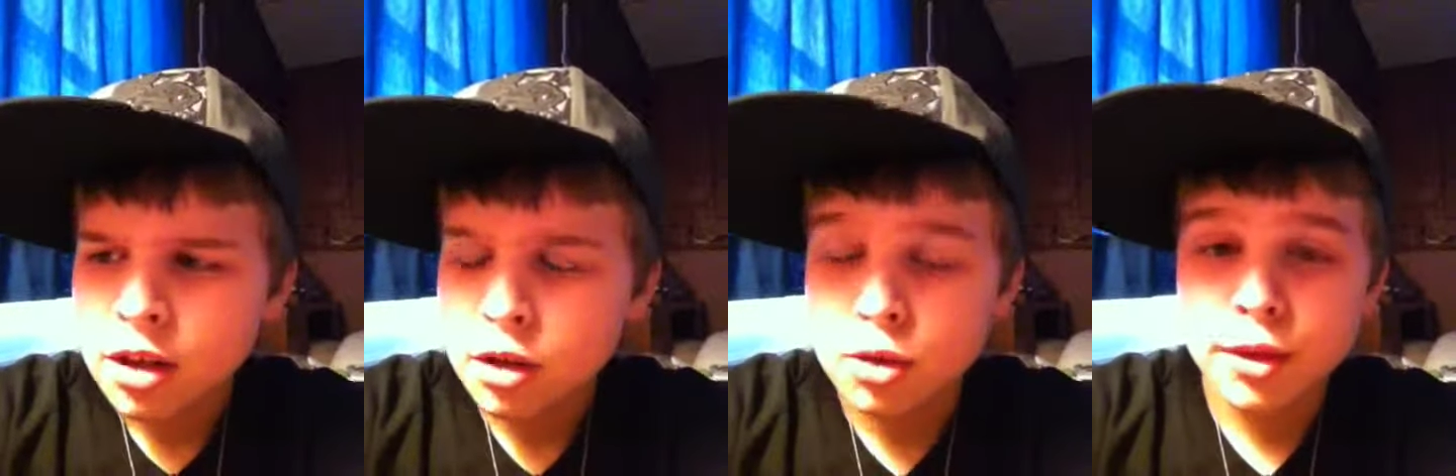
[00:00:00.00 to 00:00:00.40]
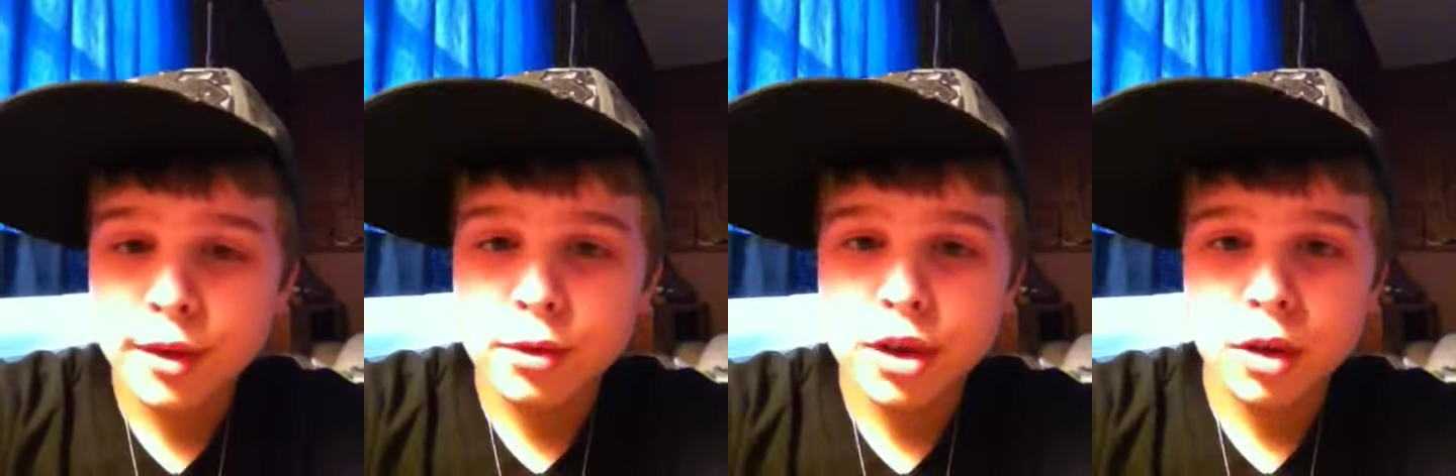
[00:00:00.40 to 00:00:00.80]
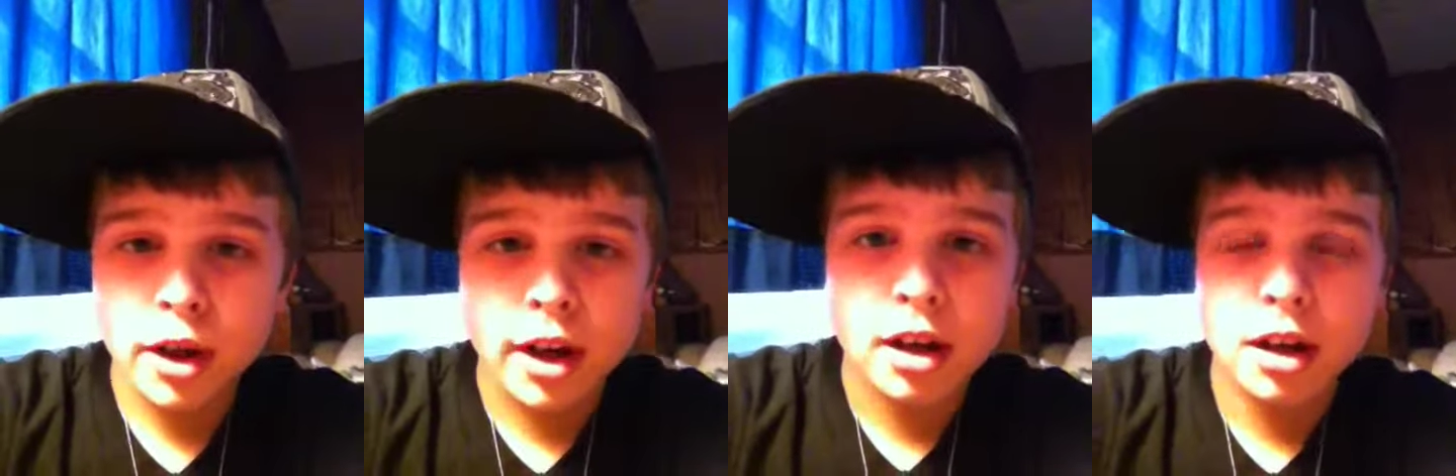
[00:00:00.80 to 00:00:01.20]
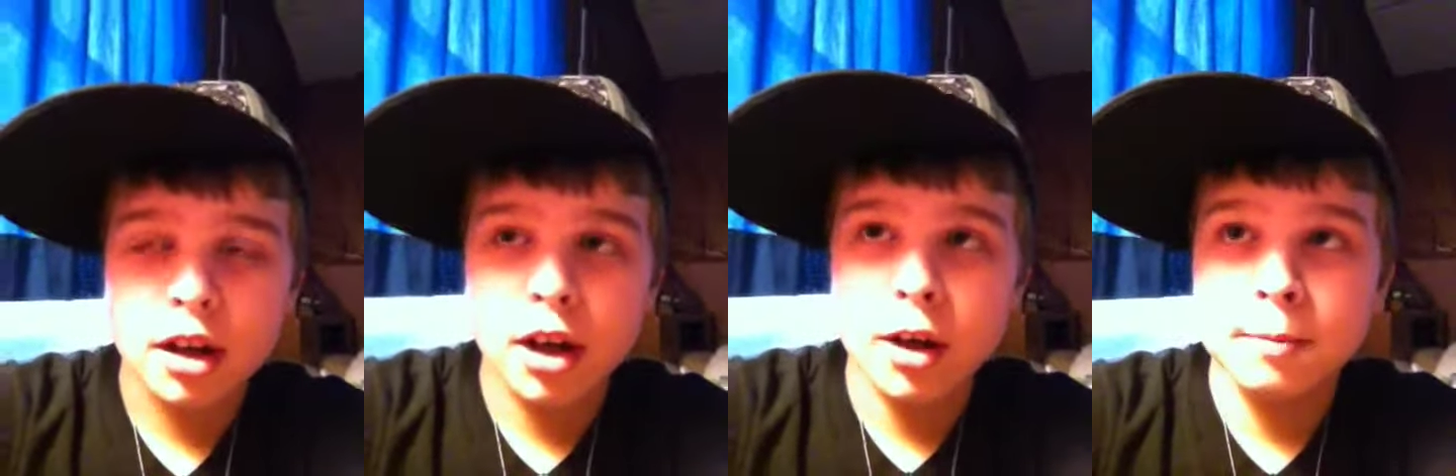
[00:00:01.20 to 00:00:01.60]
So it's a really cool story.
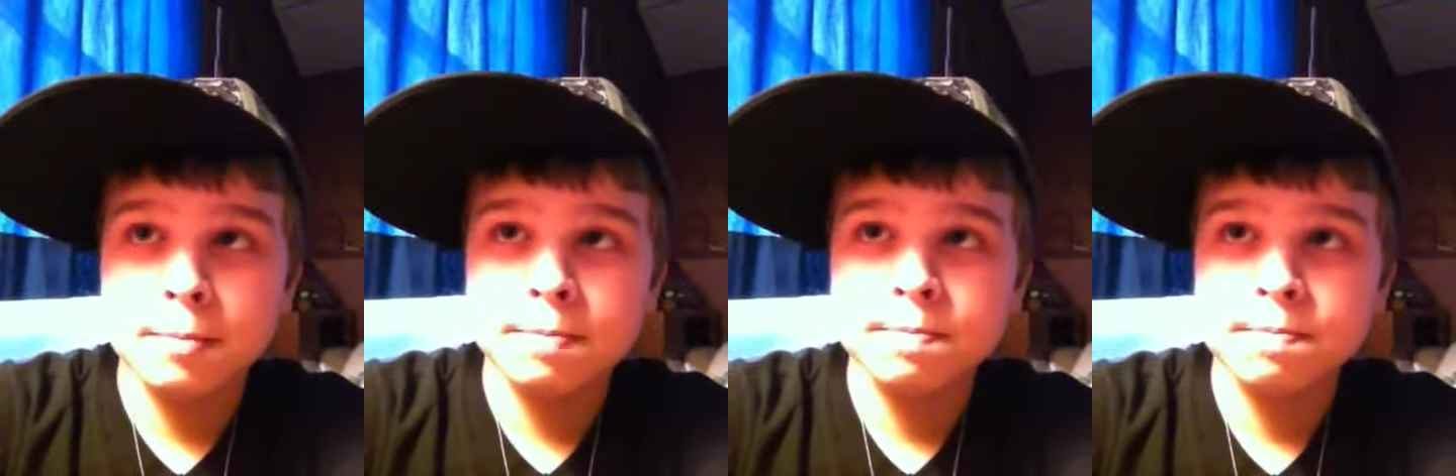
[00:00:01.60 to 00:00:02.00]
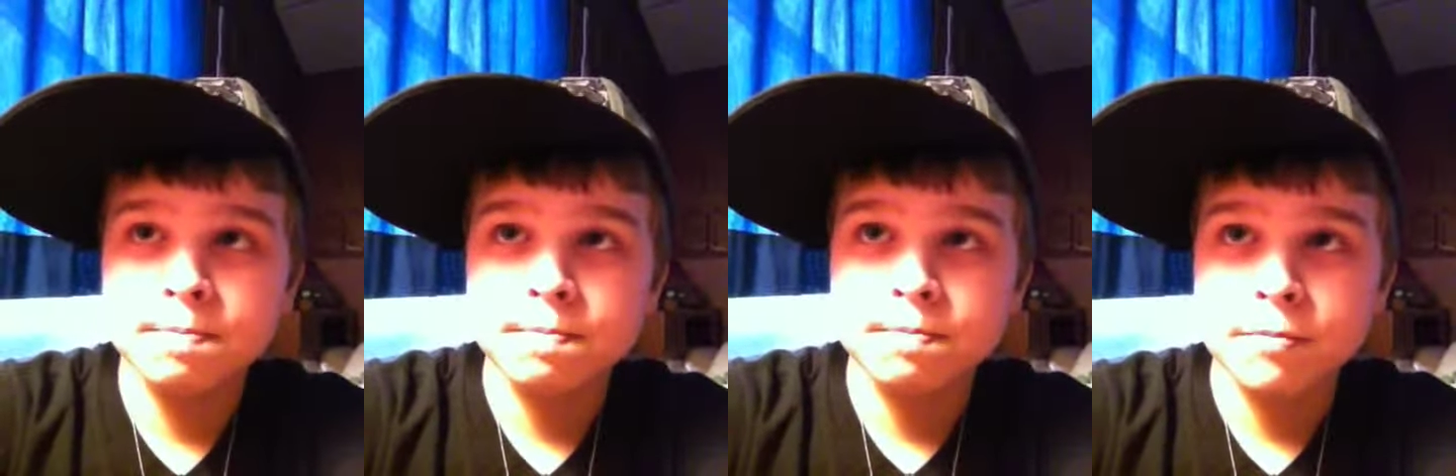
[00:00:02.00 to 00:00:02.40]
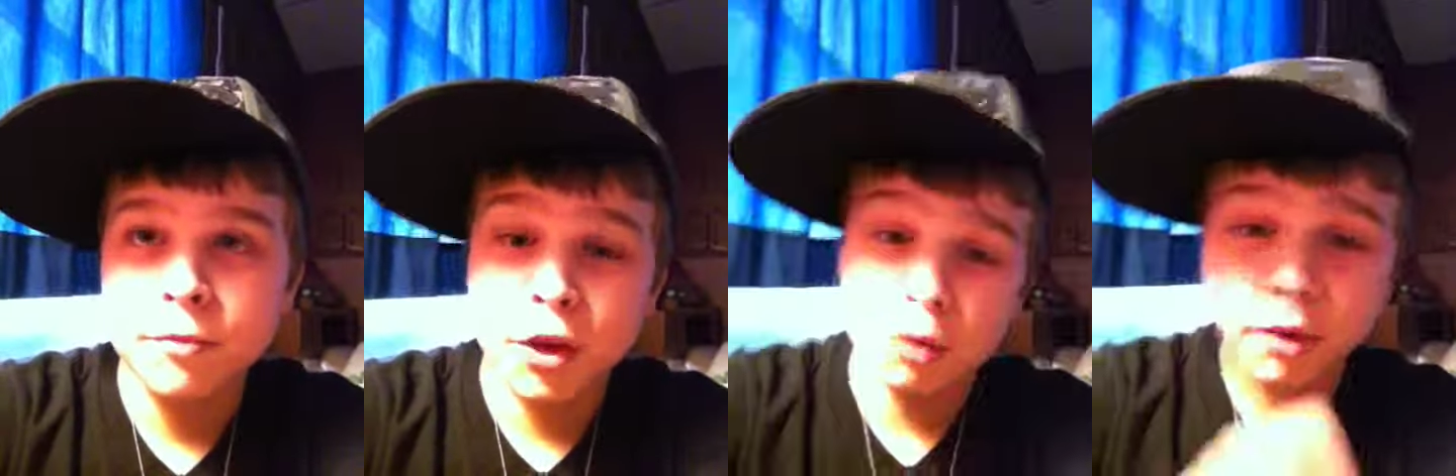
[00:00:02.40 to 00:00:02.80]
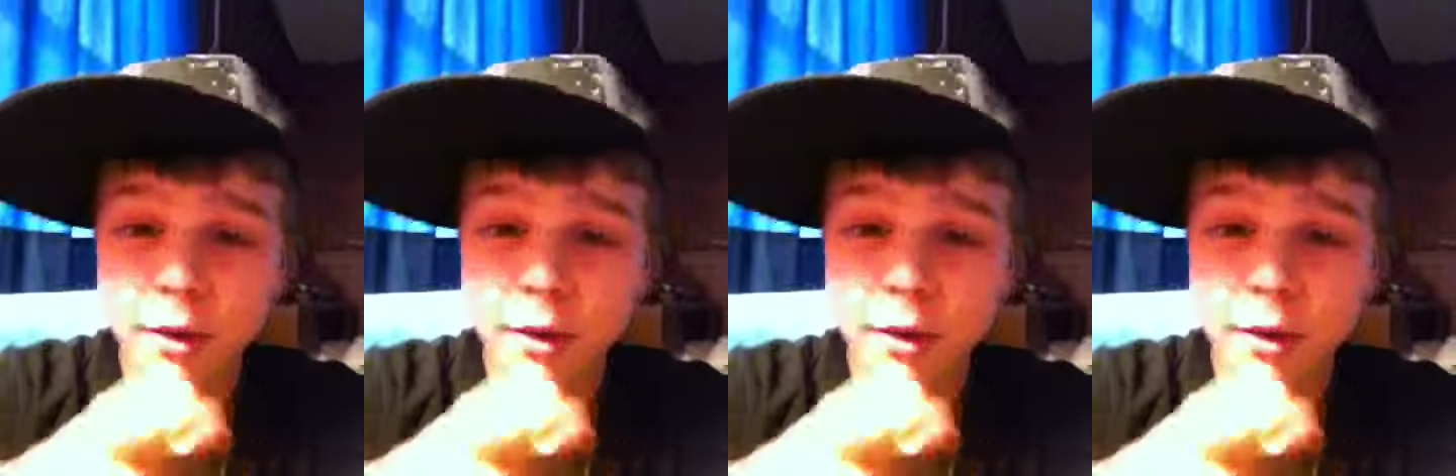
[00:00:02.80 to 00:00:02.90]
You can